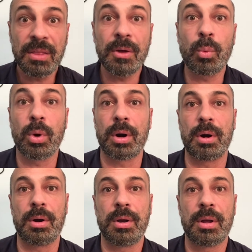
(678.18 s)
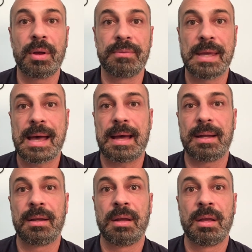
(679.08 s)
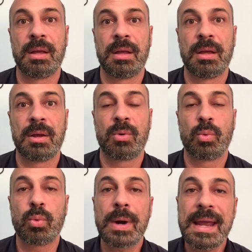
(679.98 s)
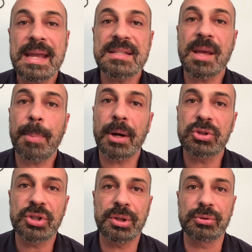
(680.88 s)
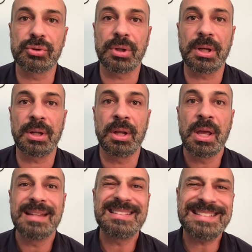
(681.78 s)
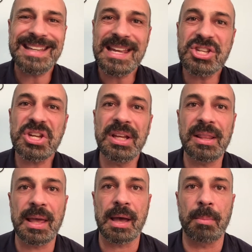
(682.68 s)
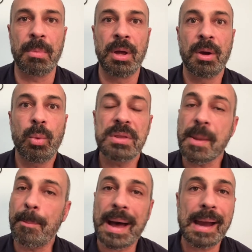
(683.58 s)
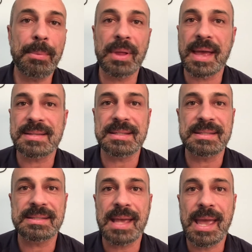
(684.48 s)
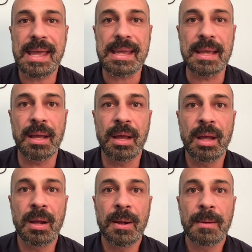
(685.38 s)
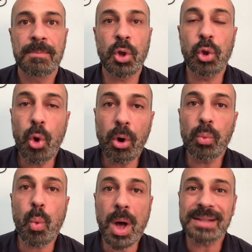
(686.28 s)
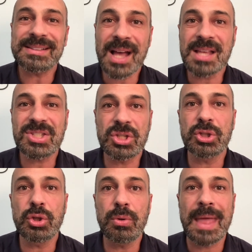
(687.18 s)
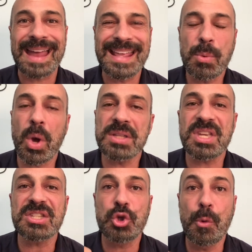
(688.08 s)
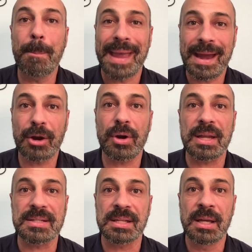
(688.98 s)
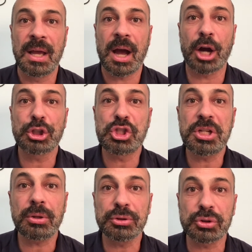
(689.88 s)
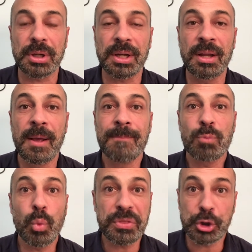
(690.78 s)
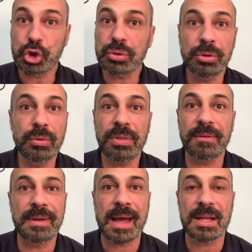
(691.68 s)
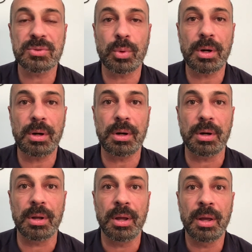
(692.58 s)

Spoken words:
the Word of God. Raise up our children, teaching them what the Bible has to say. The Lord wants us to do that. He wants us to parent our children with the truth of God's word,